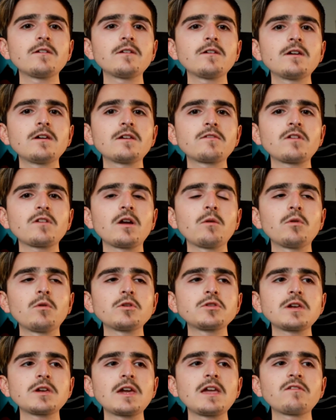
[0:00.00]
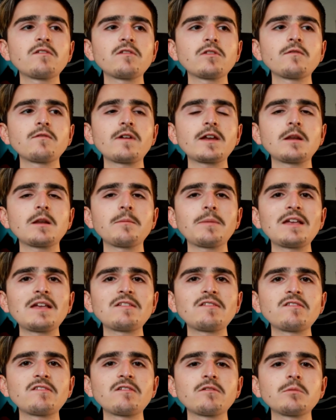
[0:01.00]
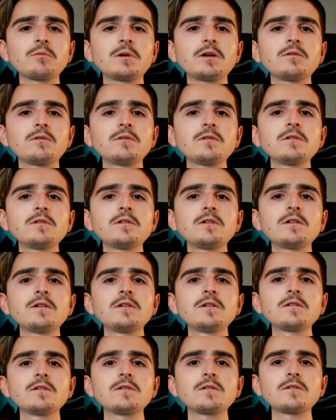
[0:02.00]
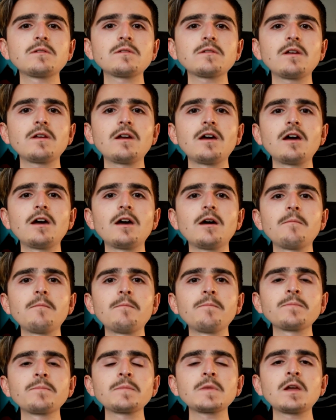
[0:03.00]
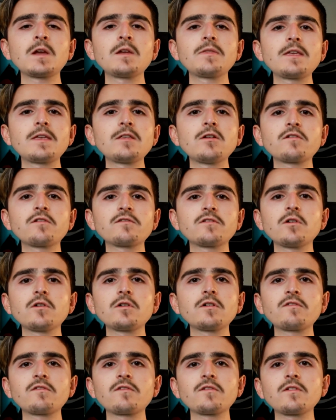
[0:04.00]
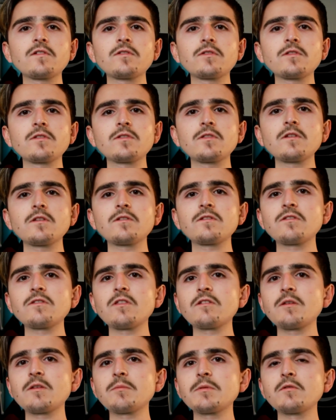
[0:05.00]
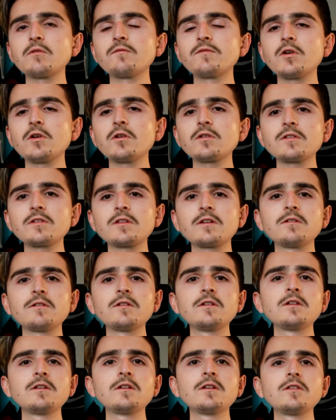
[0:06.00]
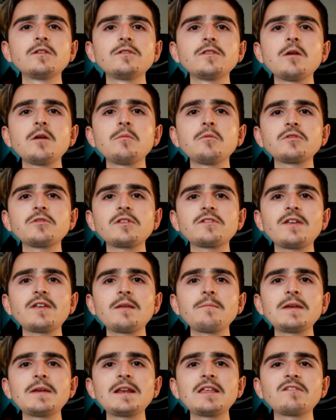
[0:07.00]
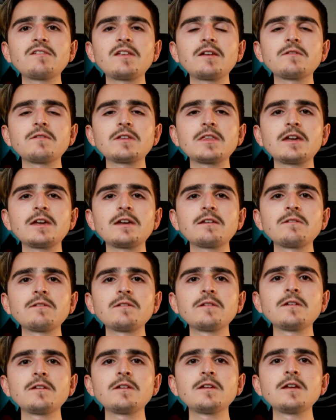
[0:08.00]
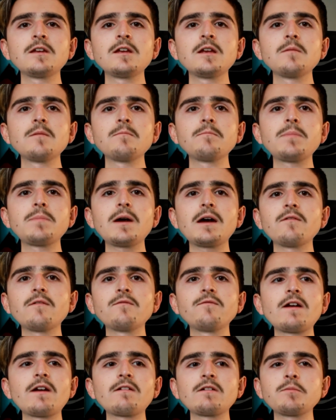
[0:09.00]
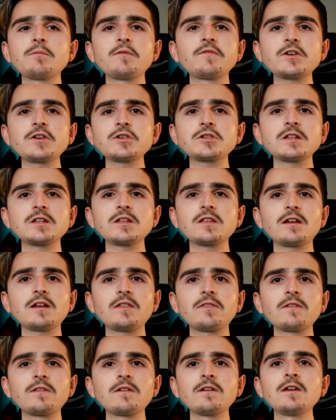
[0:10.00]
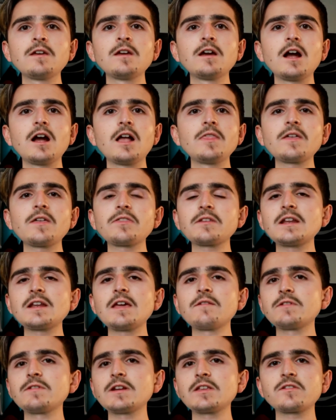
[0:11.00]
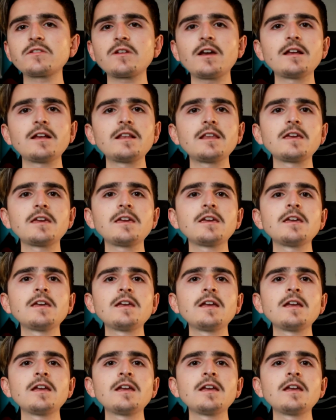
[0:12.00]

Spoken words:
I started watching his on a regular basis as well. They're not as long as the typical vlog, you know, no more than 10 minutes here and there, but very professionally done, another level entirely.